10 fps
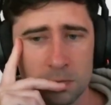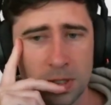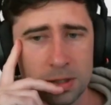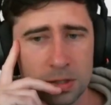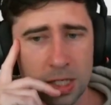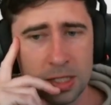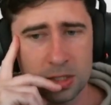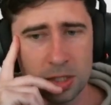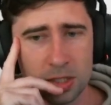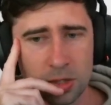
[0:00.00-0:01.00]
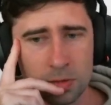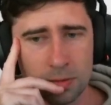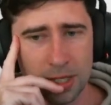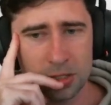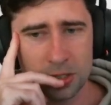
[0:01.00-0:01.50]
Okay, so he's got his own
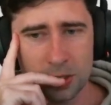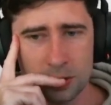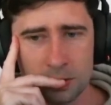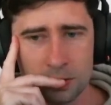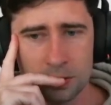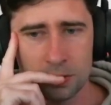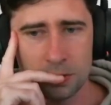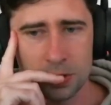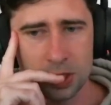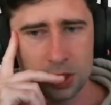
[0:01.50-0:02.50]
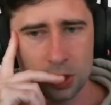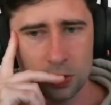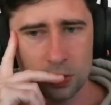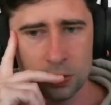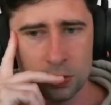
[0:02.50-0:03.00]
Magik, which is
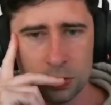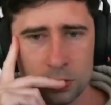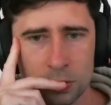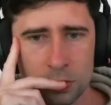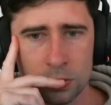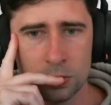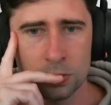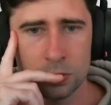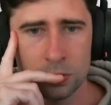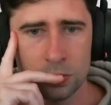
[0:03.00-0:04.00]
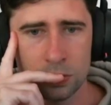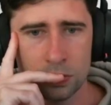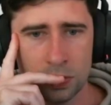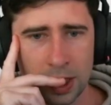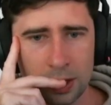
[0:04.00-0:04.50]
cool.
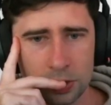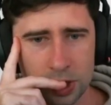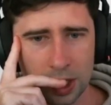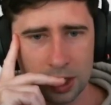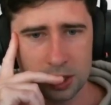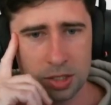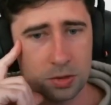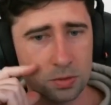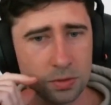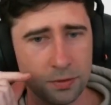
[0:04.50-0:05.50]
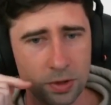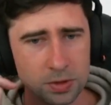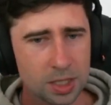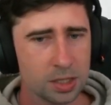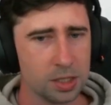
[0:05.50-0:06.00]
Yellow Jacket. So the
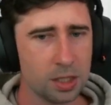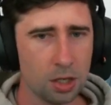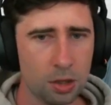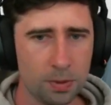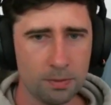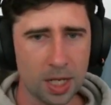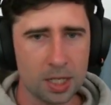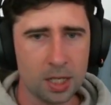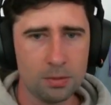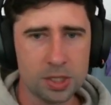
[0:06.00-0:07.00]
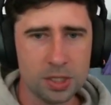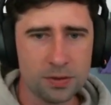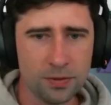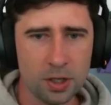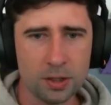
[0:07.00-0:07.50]
Vault's actually going to open back up, which is
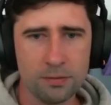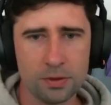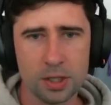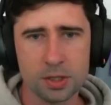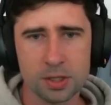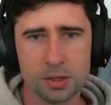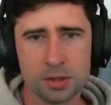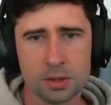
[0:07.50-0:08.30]
fine for us.